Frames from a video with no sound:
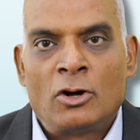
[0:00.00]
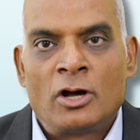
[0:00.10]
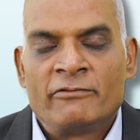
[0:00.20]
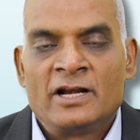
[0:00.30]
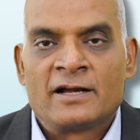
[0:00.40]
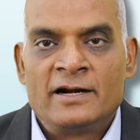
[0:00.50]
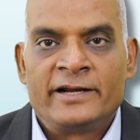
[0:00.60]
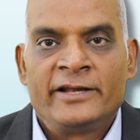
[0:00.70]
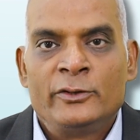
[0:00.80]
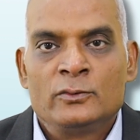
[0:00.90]
or will
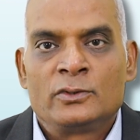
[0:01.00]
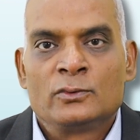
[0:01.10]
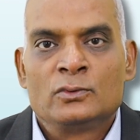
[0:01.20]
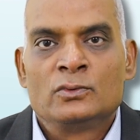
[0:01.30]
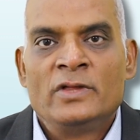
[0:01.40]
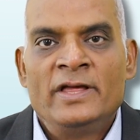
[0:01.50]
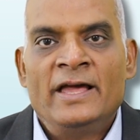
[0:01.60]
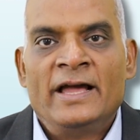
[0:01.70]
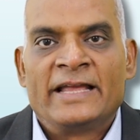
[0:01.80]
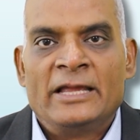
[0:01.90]
continue to
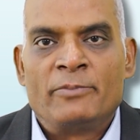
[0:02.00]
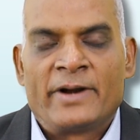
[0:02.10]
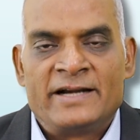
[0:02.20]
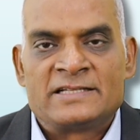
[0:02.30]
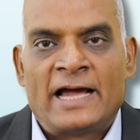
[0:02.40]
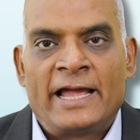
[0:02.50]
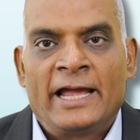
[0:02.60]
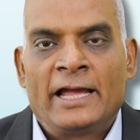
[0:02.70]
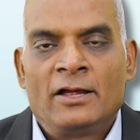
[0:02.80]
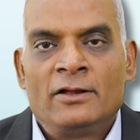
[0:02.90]
keep rates high